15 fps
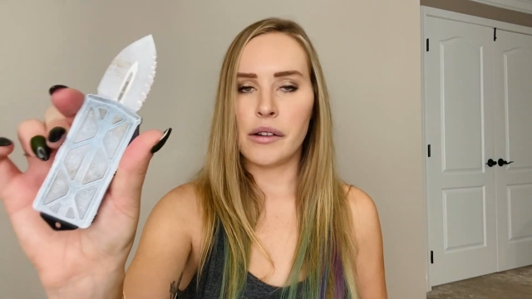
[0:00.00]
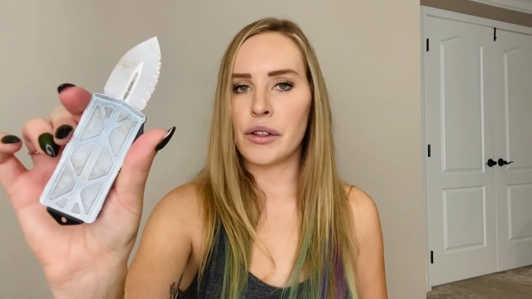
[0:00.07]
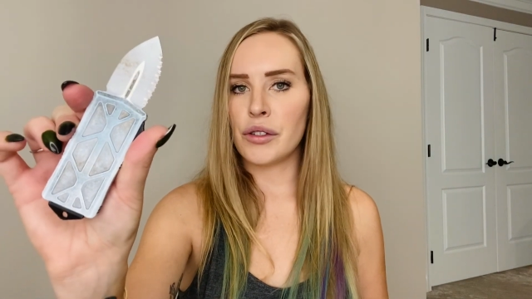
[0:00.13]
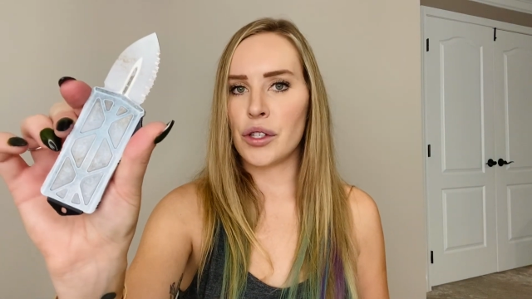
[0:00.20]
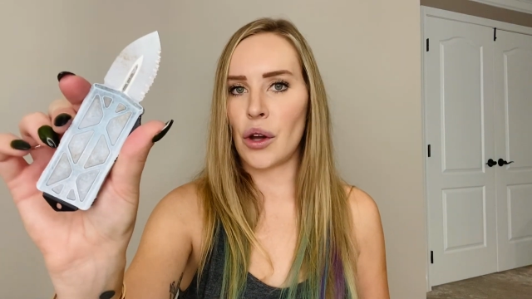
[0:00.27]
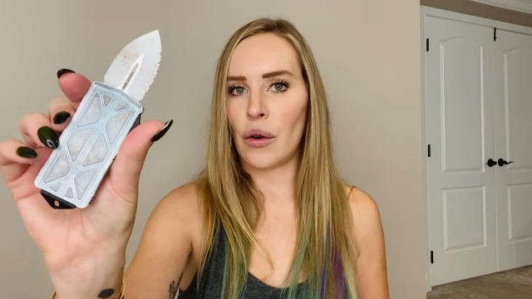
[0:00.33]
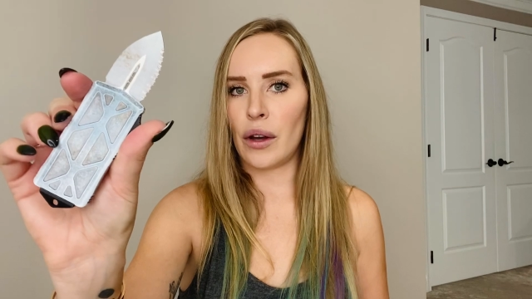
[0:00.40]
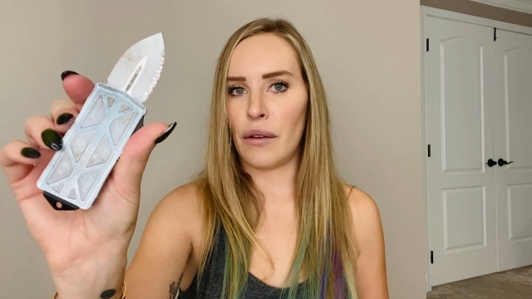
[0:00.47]

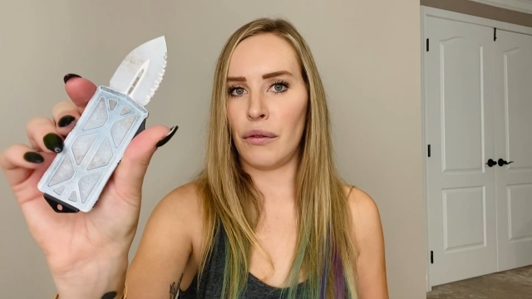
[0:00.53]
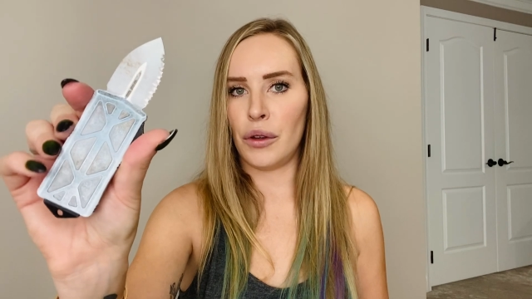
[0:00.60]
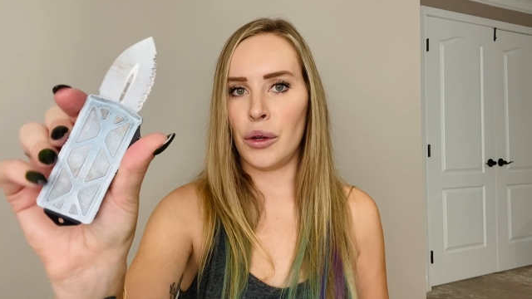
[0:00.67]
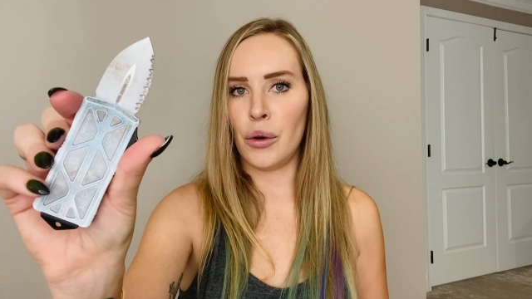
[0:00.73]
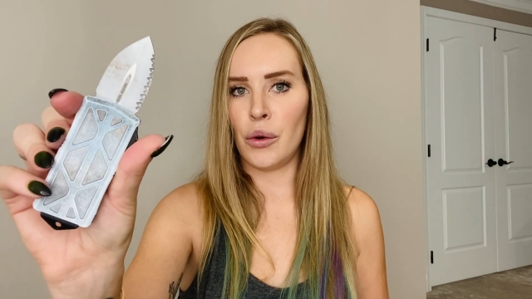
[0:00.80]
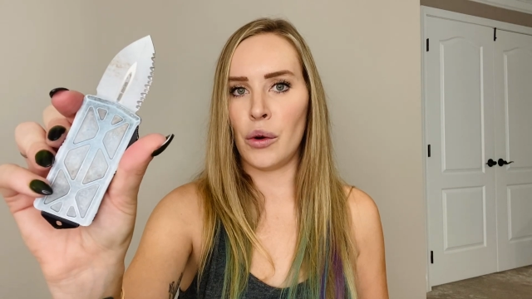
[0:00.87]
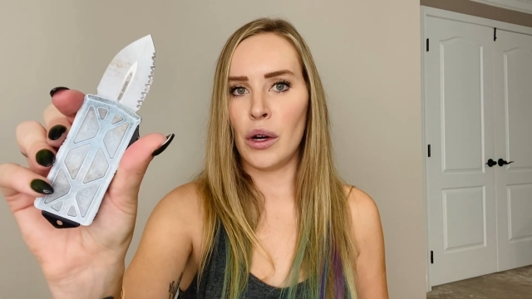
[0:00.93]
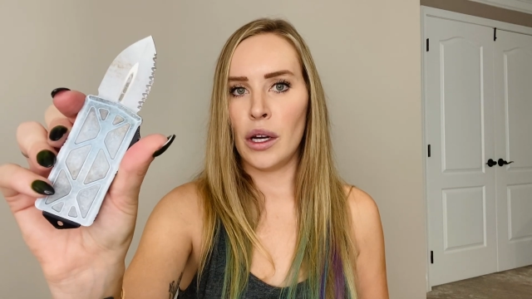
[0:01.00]
So if
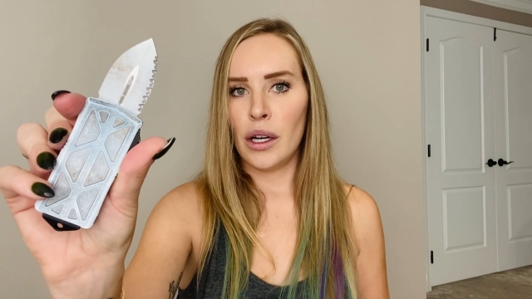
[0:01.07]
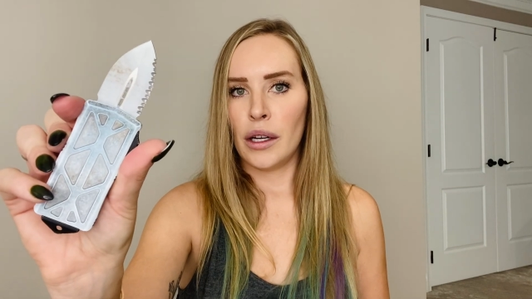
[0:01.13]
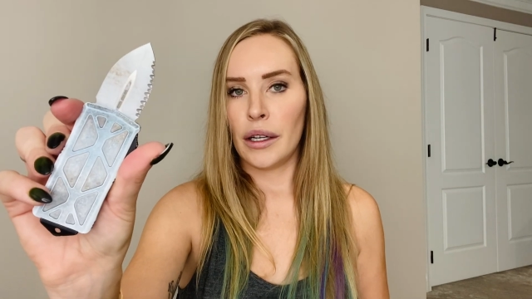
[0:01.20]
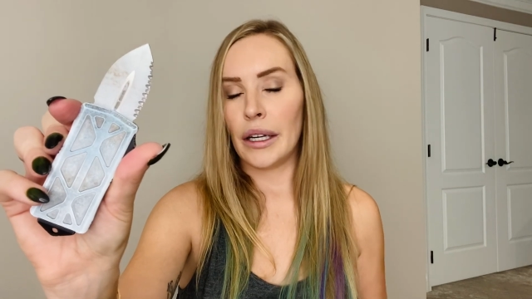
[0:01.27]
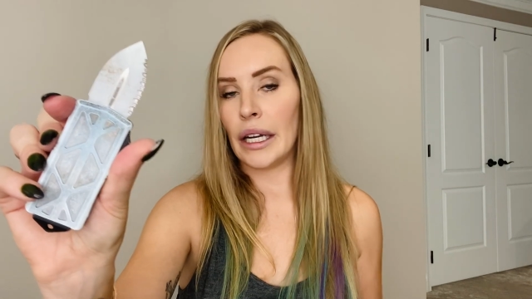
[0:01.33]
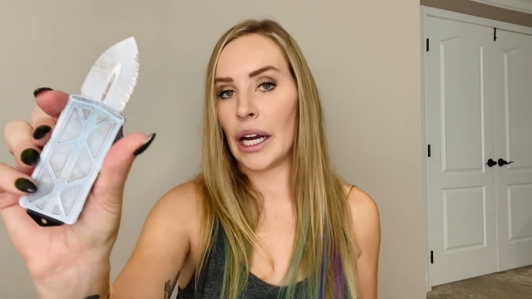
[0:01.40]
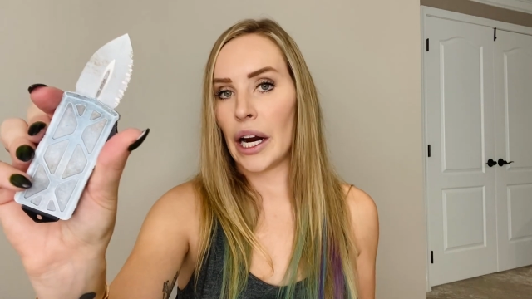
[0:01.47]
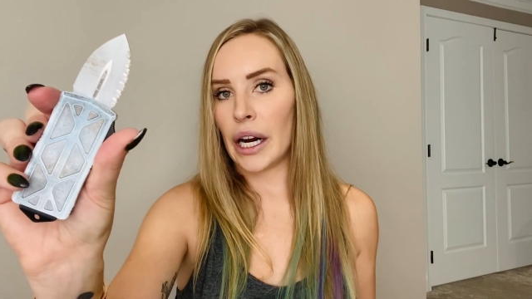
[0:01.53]
you
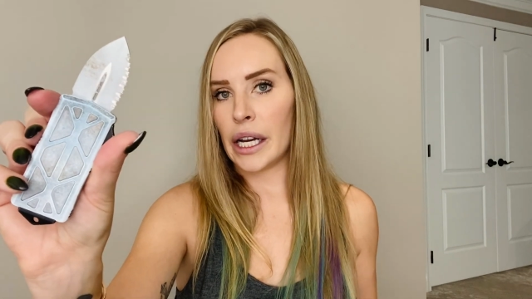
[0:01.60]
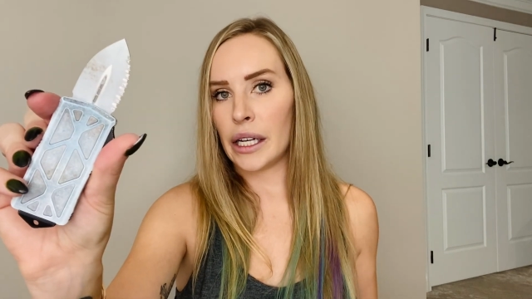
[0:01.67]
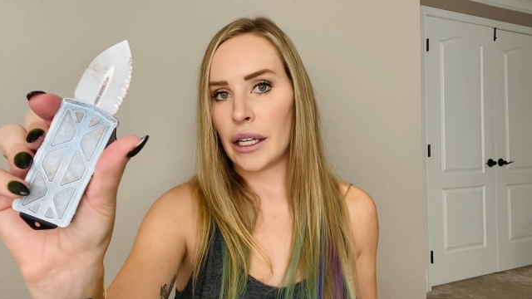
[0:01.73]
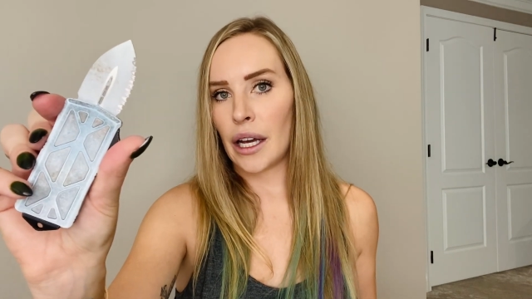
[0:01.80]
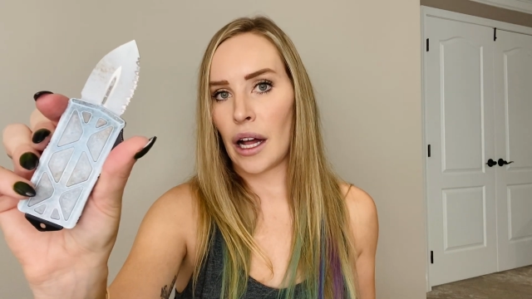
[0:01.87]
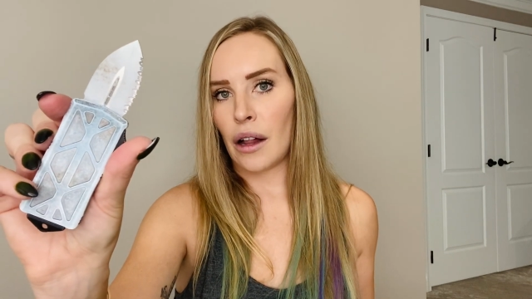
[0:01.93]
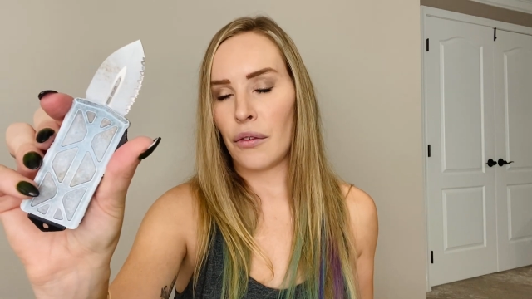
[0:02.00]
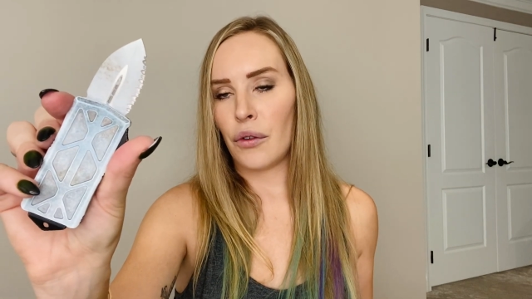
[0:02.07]
can carry it in
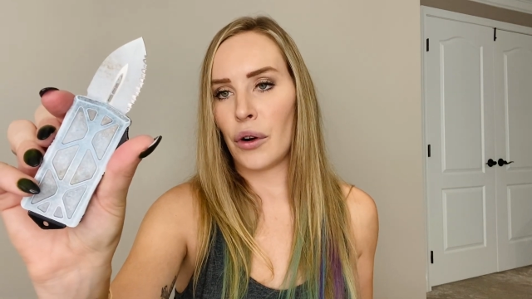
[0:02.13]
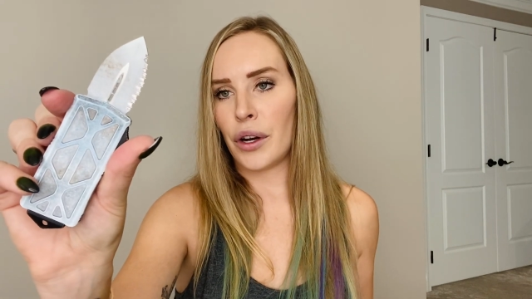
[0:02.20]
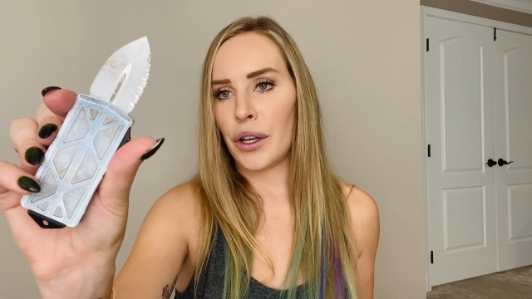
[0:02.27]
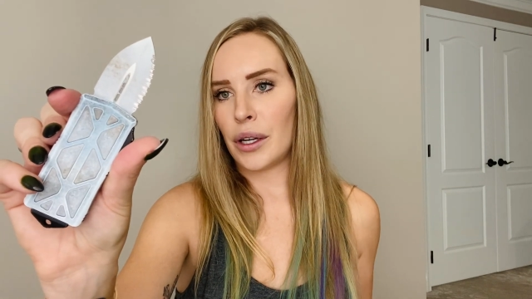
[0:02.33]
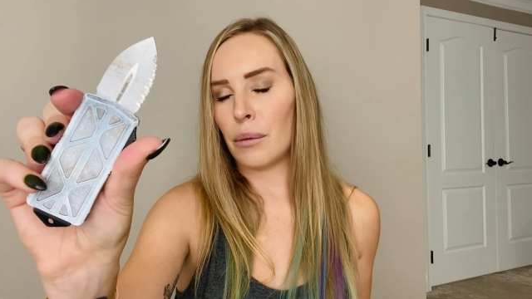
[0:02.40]
California,